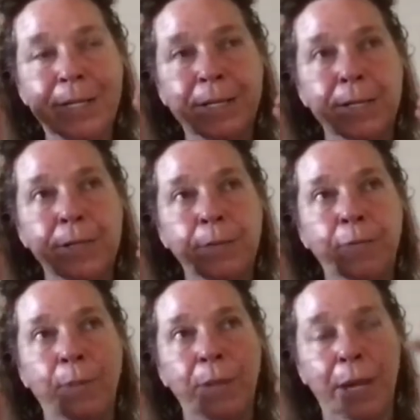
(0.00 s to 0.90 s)
system
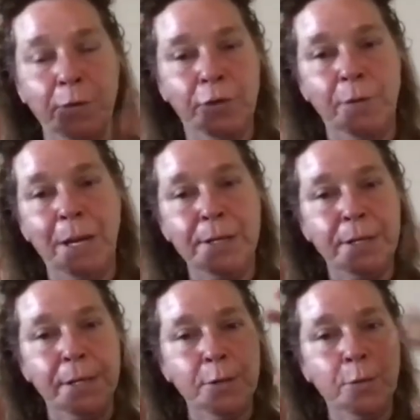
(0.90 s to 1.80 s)
from the energy
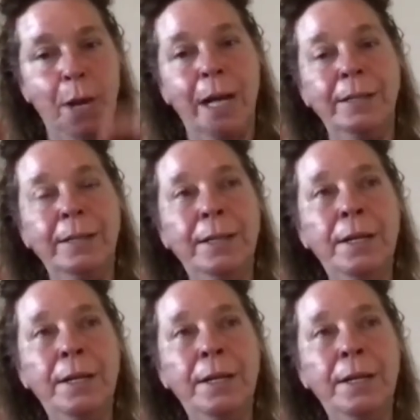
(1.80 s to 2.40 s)
medicine as well.